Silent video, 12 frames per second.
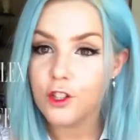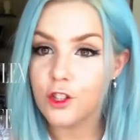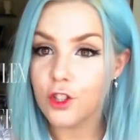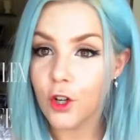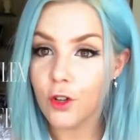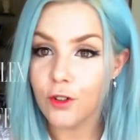
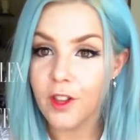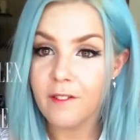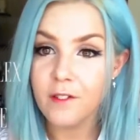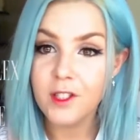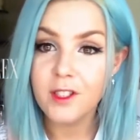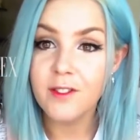So that
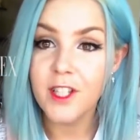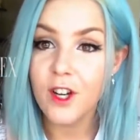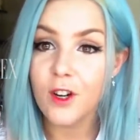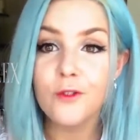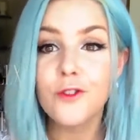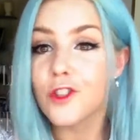was the
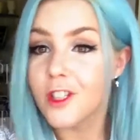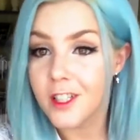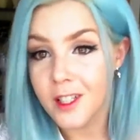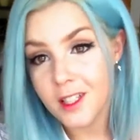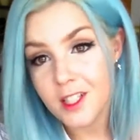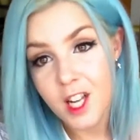video for
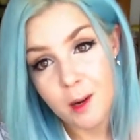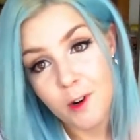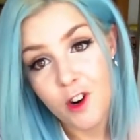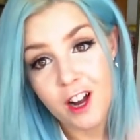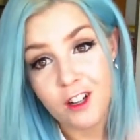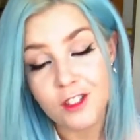this time
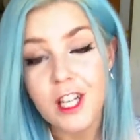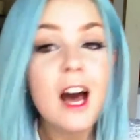around.